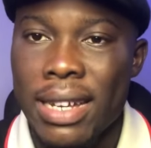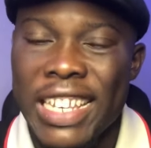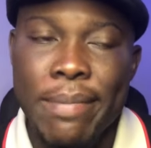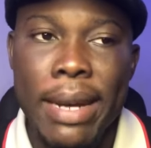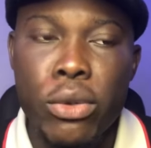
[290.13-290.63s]

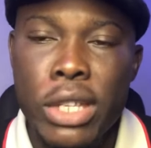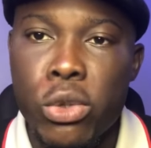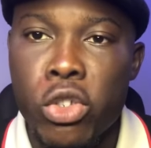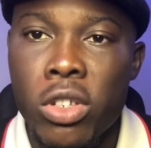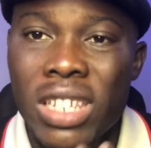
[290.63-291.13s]
it's my duty
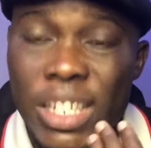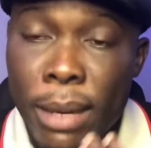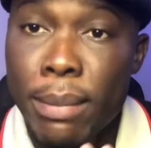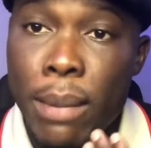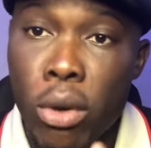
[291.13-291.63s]
to
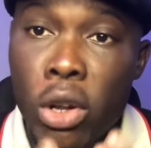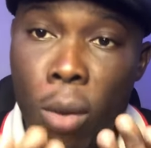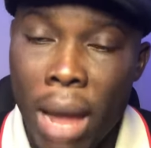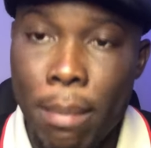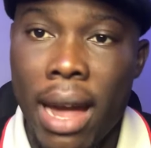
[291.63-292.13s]
spend my money
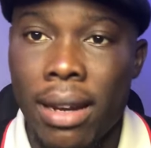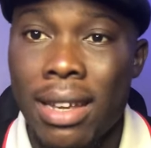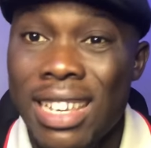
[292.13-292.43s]
on my man,